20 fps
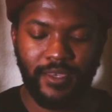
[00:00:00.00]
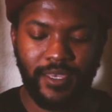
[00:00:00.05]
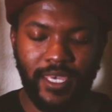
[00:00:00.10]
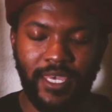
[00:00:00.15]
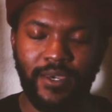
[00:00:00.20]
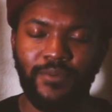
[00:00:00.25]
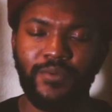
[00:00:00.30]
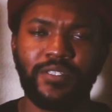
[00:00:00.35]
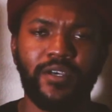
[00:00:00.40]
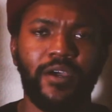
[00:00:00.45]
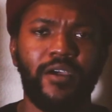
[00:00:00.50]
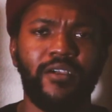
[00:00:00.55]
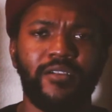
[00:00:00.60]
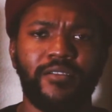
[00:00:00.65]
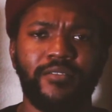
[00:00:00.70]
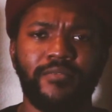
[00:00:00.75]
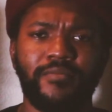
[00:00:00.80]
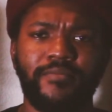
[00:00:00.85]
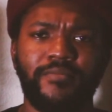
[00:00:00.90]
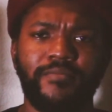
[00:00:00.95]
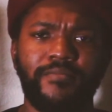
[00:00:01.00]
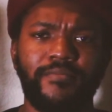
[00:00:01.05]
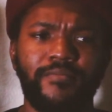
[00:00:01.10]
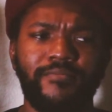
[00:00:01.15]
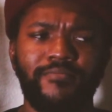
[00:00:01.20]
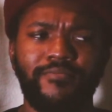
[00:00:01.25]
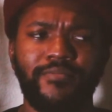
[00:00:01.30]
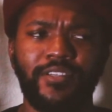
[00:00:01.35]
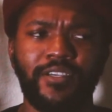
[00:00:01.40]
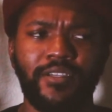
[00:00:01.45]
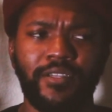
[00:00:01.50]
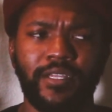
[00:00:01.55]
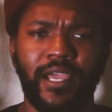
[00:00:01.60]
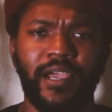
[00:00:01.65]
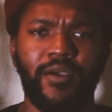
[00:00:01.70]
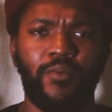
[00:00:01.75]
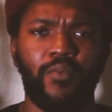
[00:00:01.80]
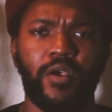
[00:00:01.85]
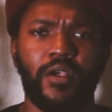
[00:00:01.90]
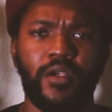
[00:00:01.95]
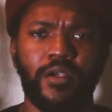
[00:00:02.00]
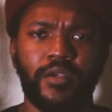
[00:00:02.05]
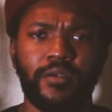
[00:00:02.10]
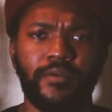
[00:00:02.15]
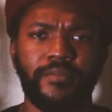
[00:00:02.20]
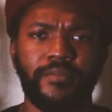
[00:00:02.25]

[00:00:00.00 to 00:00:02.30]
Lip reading: It was hard to not work.